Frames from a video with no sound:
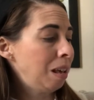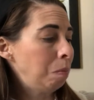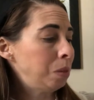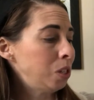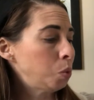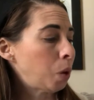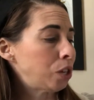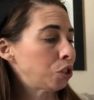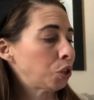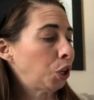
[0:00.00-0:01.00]
Mrs.
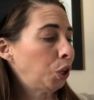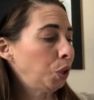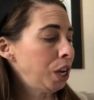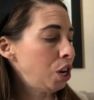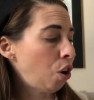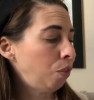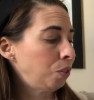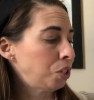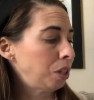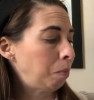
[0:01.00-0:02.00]
Rogers hurried over
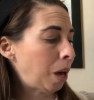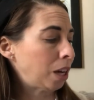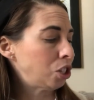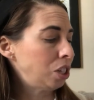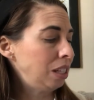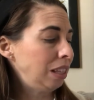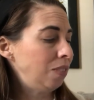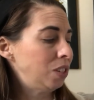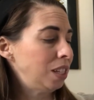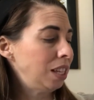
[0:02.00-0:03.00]
to the box. She
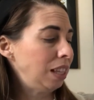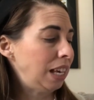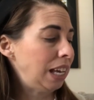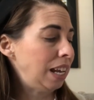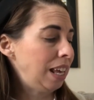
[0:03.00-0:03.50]
lifted the lid.